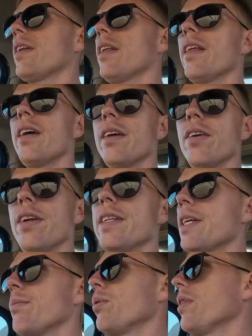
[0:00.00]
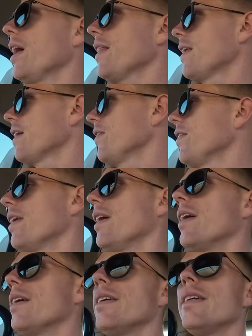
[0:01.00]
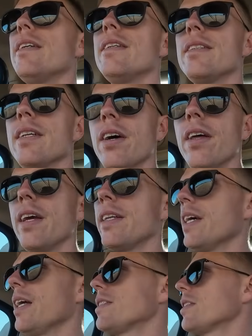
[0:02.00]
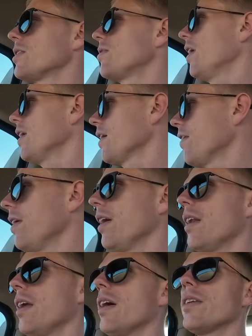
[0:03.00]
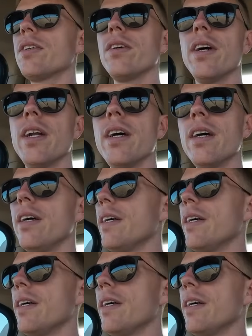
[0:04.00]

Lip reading: and thank goodness he put that thing on there. So I think Dad's just running around now trying to